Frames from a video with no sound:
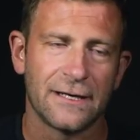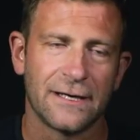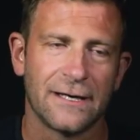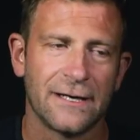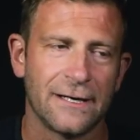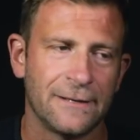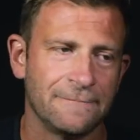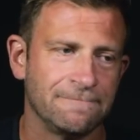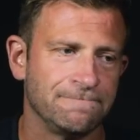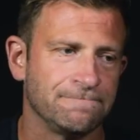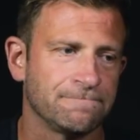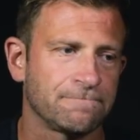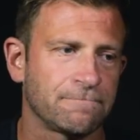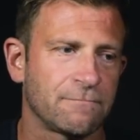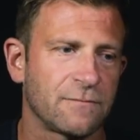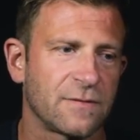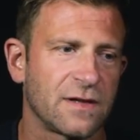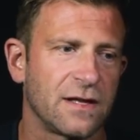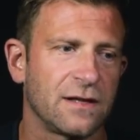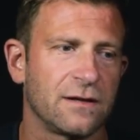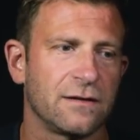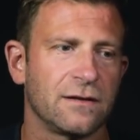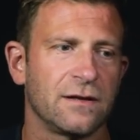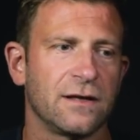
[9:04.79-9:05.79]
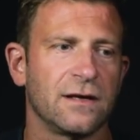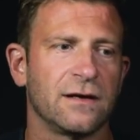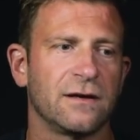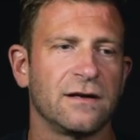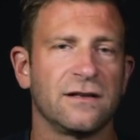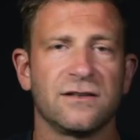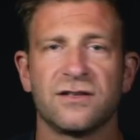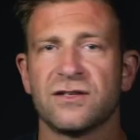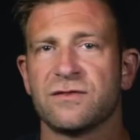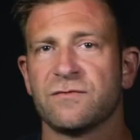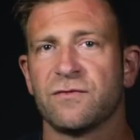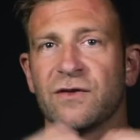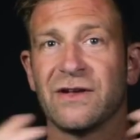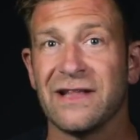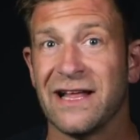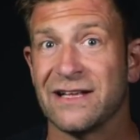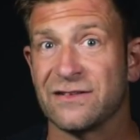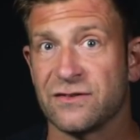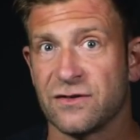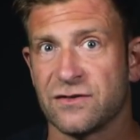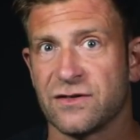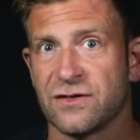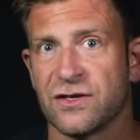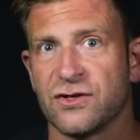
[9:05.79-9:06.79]
um, just
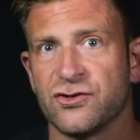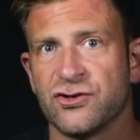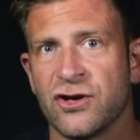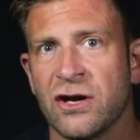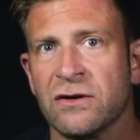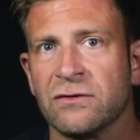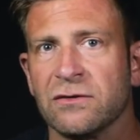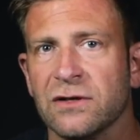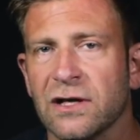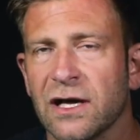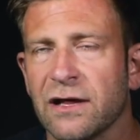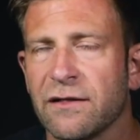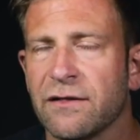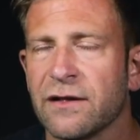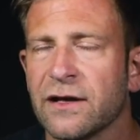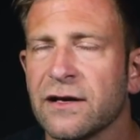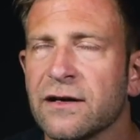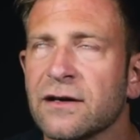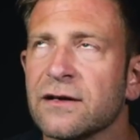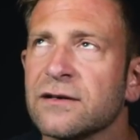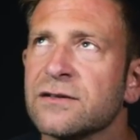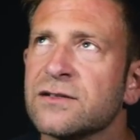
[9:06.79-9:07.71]
freelancers in general, I think.